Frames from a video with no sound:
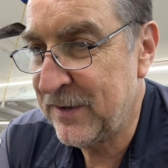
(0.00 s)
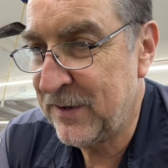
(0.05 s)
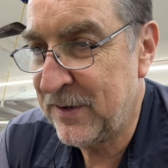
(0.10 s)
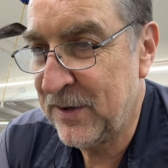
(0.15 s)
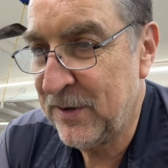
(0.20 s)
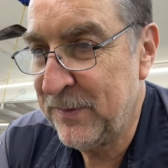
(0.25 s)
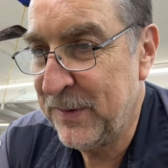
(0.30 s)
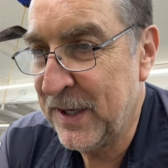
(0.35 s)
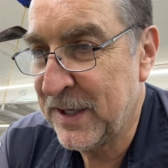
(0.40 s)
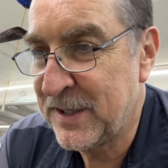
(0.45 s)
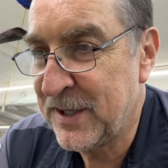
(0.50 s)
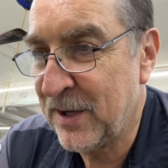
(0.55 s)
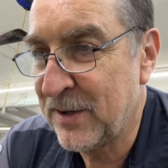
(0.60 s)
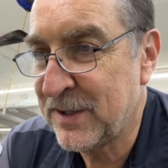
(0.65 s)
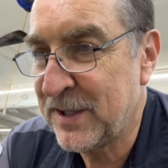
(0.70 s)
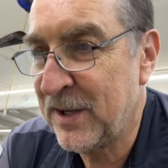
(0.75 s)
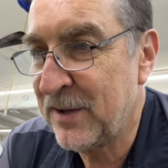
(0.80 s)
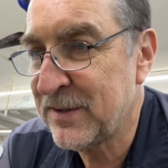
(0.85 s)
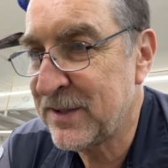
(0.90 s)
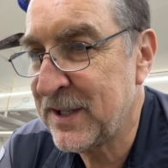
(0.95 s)
could be a
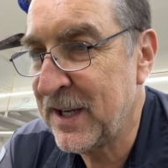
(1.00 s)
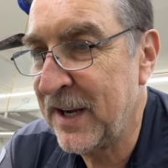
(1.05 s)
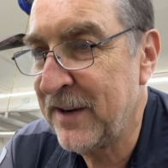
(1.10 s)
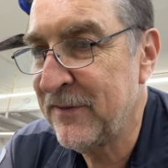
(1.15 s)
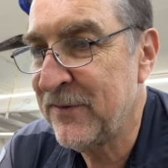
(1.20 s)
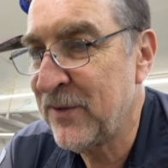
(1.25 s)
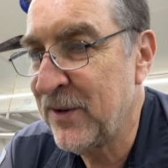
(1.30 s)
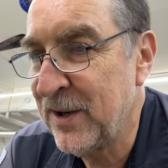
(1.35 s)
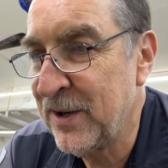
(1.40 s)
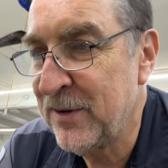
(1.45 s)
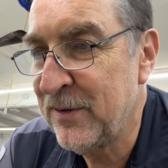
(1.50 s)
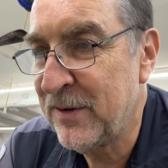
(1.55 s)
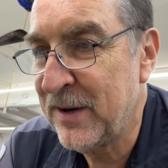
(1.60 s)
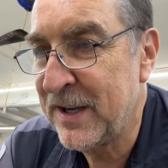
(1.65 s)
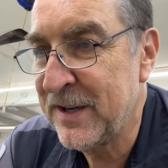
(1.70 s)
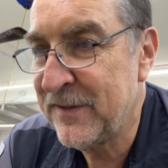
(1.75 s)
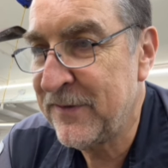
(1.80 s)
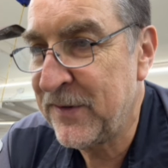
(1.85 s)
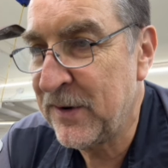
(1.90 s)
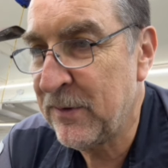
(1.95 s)
telltale sign for you uh,
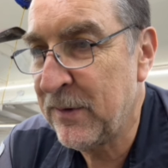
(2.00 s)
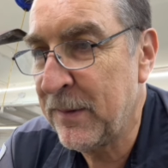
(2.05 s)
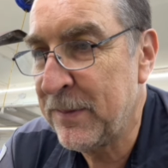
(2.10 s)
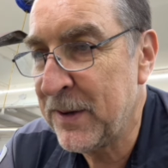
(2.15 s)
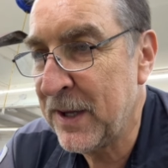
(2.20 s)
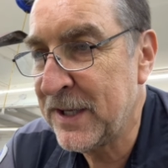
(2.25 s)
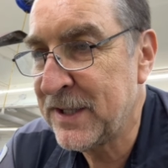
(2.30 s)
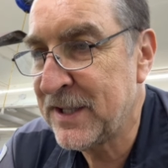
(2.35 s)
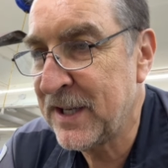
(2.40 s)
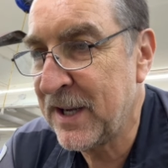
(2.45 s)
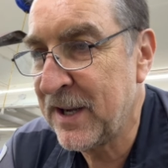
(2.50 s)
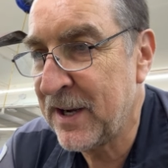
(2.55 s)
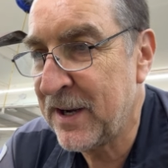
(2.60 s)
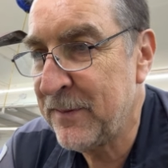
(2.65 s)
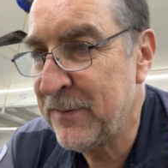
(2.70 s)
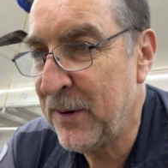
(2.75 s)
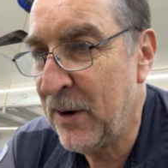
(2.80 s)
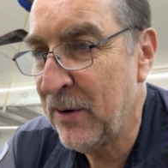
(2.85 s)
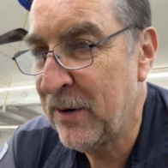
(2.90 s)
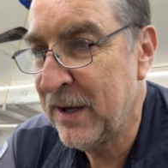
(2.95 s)
if you're replacing a
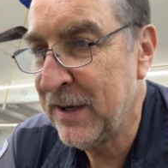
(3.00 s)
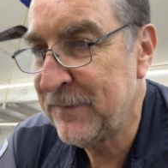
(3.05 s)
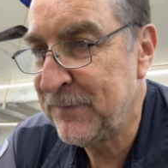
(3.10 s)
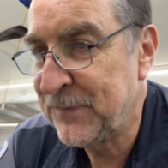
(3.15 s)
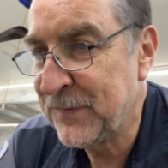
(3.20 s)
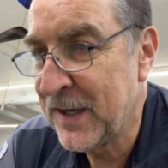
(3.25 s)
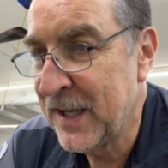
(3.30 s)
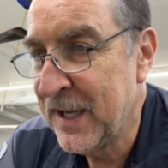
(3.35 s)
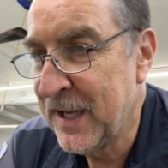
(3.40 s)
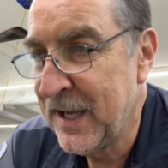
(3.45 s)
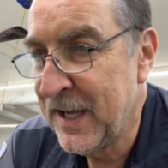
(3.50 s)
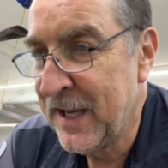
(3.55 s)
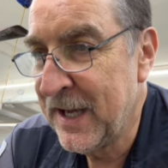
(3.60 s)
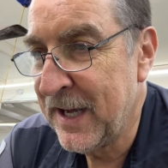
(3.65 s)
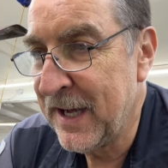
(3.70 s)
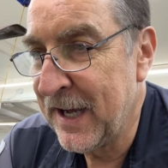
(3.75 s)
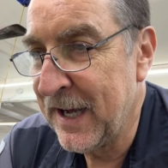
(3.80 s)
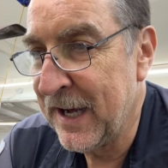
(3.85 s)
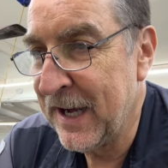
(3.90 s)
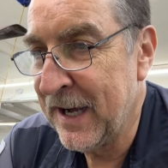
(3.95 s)
component.
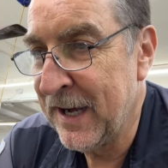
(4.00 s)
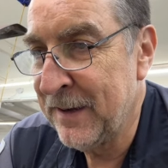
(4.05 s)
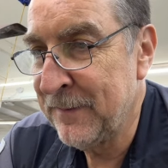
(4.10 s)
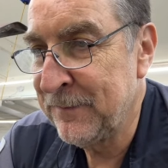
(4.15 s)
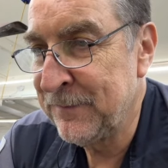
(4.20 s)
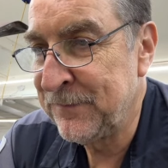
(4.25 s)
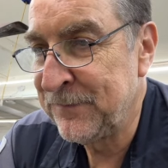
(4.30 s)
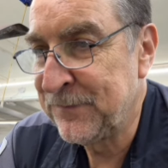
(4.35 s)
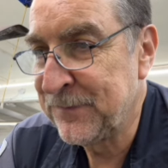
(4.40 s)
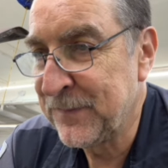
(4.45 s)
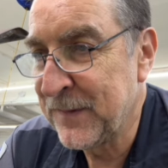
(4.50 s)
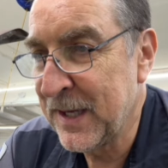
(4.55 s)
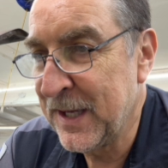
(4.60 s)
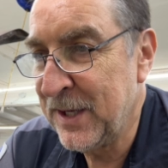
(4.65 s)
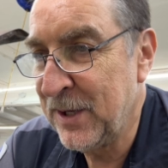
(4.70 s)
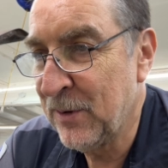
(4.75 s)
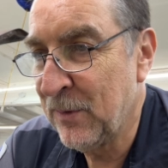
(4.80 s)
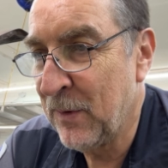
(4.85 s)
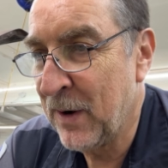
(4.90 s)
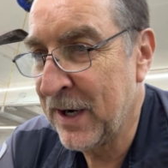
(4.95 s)
Um,
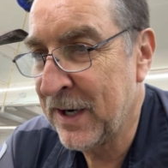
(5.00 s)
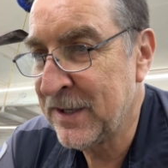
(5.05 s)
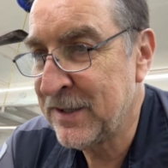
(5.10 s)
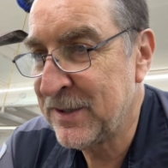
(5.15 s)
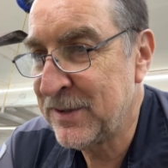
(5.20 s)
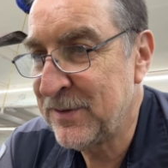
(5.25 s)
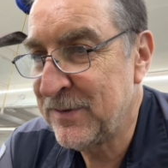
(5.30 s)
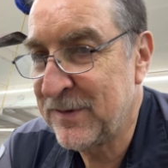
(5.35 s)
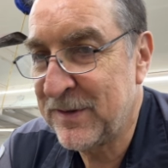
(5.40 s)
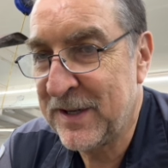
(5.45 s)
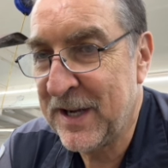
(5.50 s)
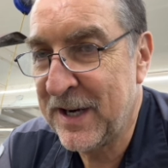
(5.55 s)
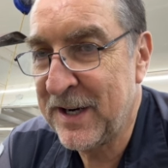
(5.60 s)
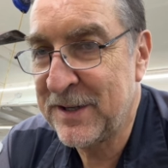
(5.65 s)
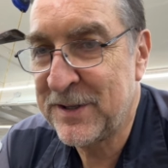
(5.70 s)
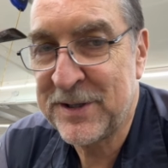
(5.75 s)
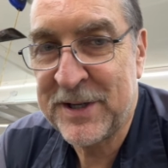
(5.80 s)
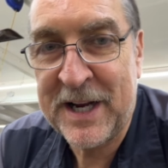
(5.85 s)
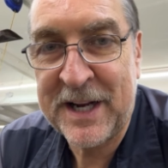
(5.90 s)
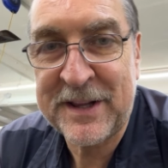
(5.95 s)
you'll want to kind of
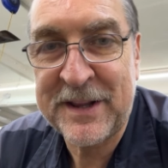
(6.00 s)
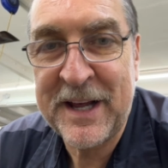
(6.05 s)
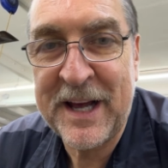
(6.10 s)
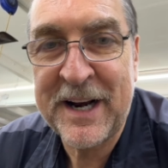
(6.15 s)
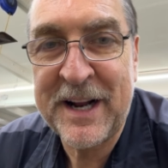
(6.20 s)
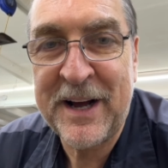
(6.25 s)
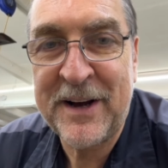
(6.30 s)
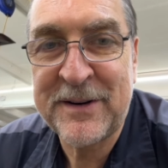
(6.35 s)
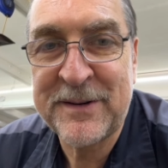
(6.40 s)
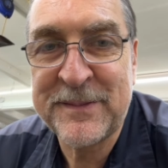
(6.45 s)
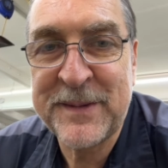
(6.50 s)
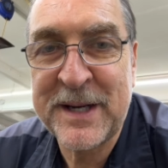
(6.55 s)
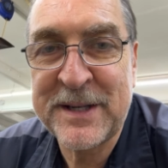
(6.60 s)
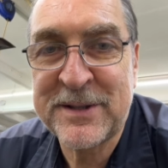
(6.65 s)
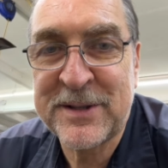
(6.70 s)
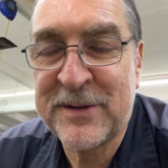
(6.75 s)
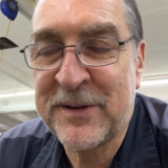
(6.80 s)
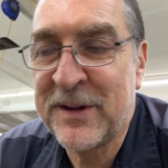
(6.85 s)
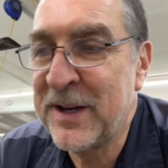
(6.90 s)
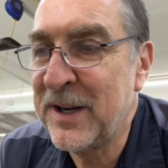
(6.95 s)
check that out and make
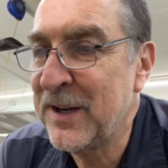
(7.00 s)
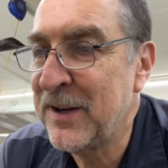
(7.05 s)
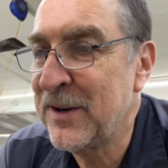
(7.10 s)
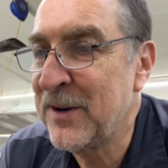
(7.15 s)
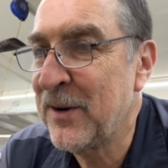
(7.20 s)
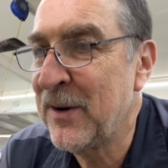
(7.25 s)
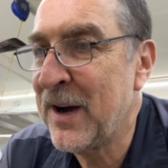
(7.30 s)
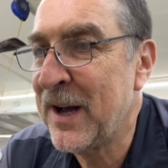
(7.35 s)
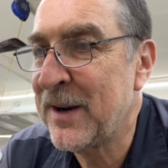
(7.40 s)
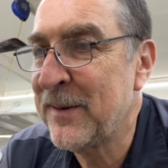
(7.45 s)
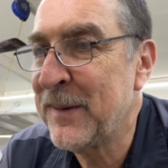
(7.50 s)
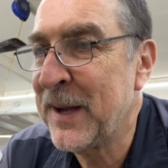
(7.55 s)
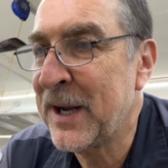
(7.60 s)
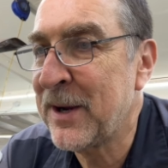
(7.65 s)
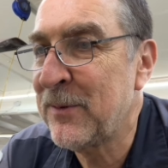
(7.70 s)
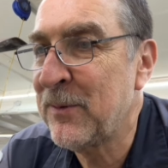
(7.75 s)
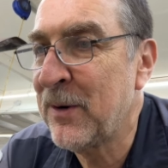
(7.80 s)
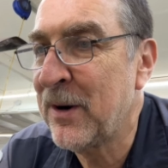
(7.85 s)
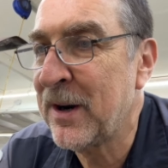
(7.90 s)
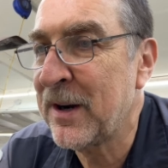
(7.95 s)
sure that you know how to make
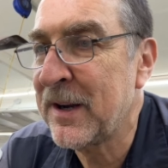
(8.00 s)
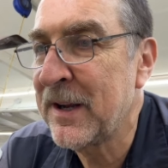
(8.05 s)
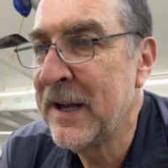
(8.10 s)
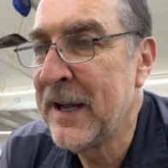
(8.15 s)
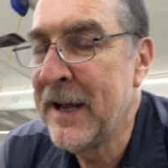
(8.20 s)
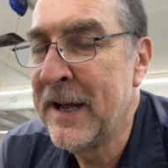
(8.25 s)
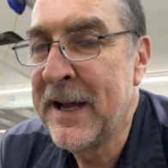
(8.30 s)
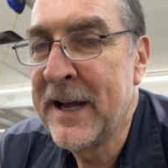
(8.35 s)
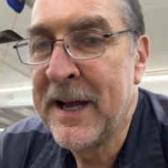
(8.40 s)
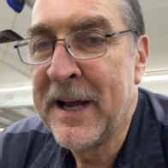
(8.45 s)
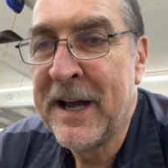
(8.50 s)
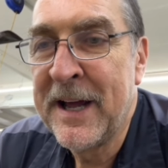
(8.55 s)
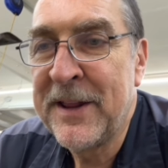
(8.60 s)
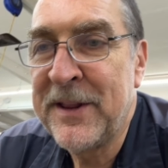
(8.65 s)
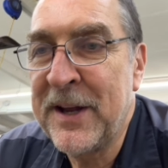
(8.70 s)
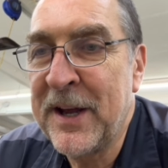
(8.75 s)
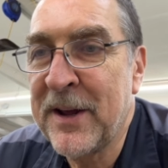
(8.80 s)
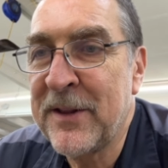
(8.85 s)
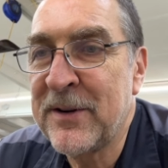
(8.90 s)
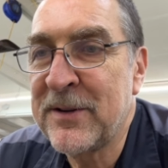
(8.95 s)
it work.
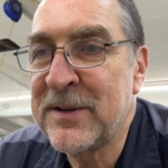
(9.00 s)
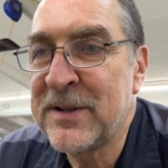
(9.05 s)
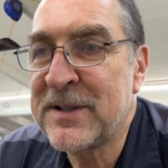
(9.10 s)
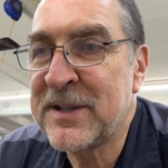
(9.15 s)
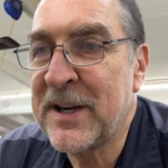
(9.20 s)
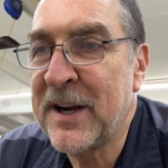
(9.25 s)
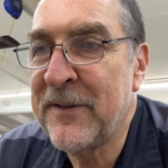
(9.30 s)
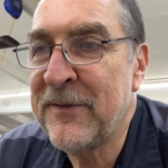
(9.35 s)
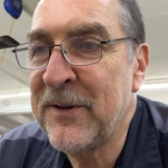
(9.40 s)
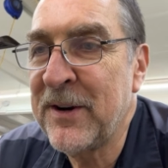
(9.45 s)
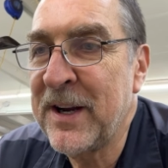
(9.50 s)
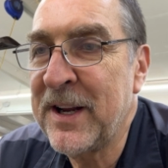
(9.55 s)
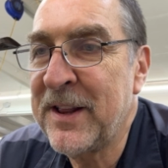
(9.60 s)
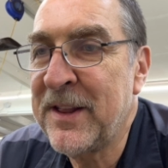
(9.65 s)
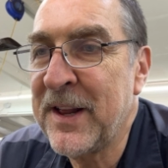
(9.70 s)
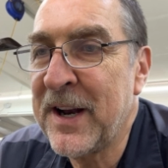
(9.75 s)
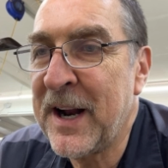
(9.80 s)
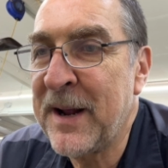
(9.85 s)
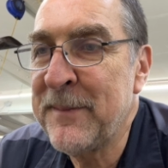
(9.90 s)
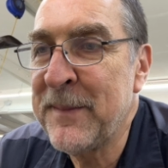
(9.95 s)
The other discovery
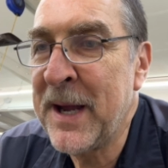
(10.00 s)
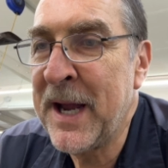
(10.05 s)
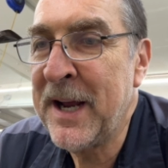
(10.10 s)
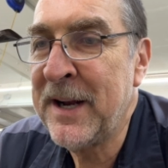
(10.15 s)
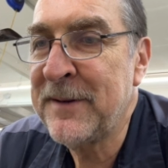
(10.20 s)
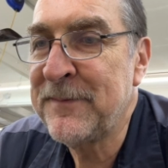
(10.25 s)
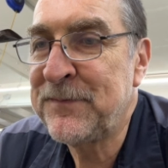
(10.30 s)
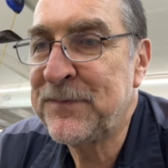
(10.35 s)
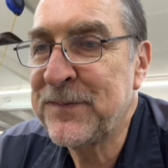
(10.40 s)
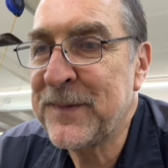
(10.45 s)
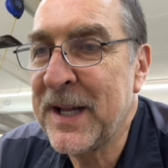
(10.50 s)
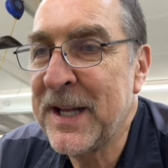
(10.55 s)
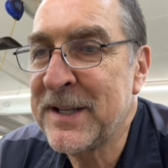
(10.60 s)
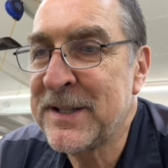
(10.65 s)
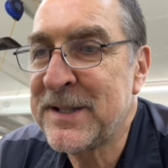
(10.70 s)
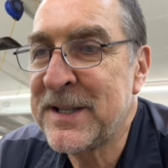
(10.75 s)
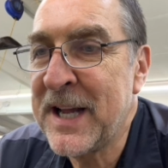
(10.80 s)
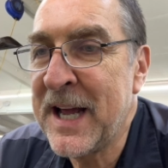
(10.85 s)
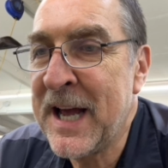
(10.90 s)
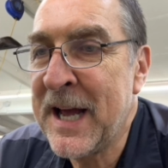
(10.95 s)
that I made is
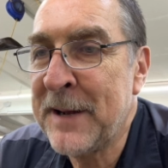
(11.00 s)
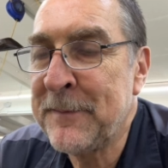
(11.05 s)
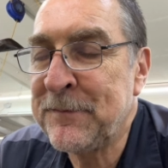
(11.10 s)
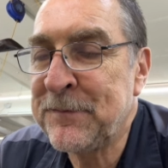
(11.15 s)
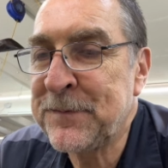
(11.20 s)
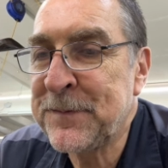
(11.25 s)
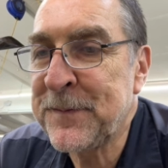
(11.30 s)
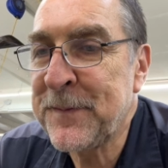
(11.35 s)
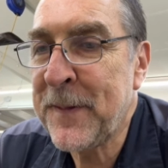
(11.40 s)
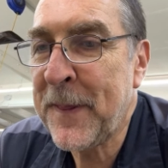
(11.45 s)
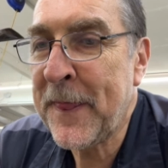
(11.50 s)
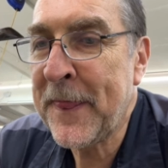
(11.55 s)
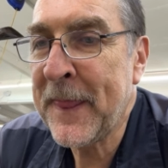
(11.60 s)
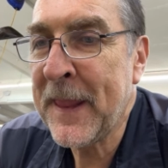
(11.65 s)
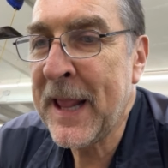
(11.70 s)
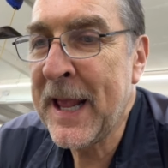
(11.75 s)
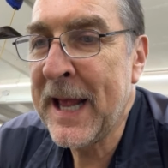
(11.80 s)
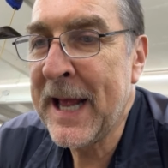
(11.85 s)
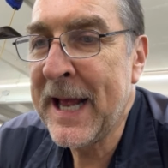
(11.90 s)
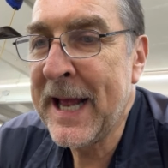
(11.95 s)
that
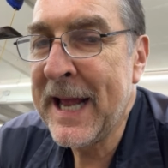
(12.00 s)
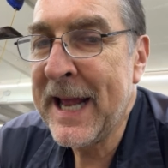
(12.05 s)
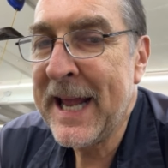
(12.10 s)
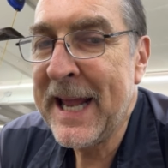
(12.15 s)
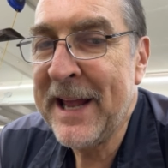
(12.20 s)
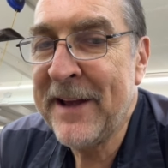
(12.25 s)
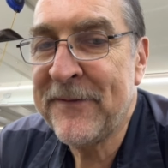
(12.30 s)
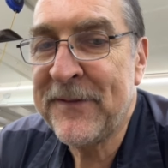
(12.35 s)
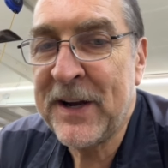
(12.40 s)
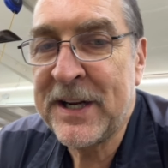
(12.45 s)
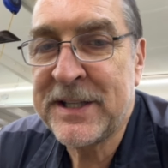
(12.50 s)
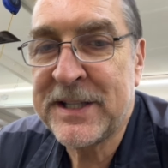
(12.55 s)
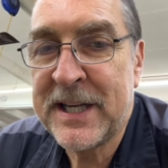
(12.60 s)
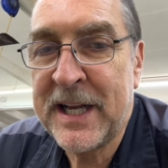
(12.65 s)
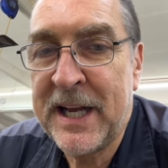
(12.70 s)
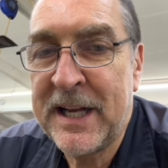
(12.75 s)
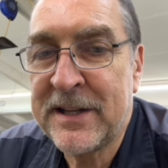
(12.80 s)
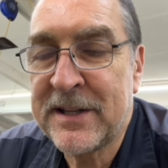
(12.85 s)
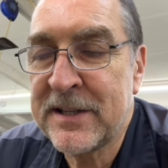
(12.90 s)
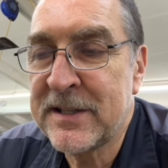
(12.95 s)
if I
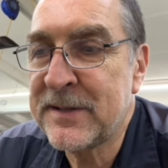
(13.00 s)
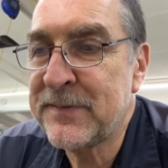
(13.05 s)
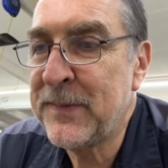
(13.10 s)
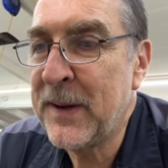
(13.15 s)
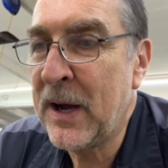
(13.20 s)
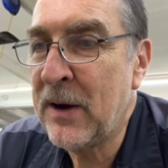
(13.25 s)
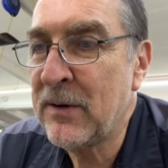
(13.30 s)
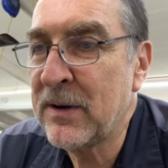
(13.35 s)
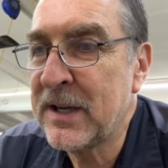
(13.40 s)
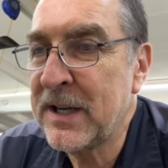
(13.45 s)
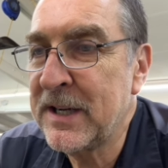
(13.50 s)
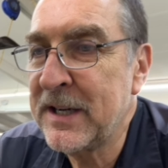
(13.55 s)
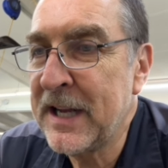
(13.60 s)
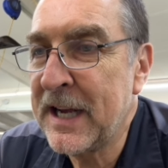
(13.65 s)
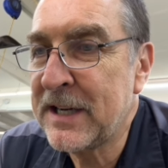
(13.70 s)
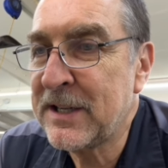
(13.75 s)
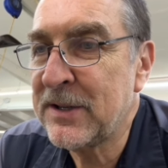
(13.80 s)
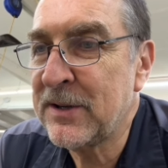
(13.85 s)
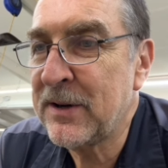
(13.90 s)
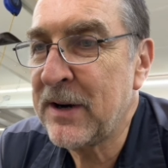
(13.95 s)
take the spout
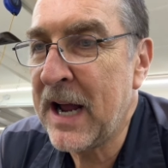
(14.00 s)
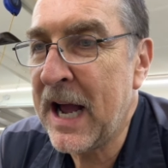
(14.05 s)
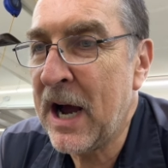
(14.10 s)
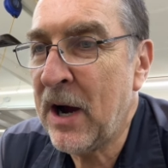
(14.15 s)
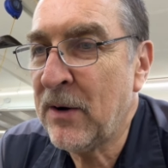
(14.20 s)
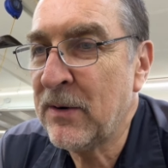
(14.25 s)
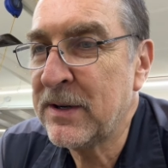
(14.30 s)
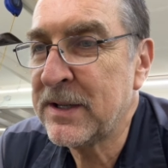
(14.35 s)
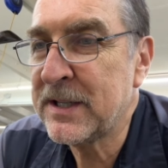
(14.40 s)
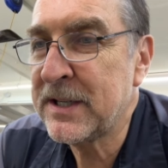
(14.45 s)
connector out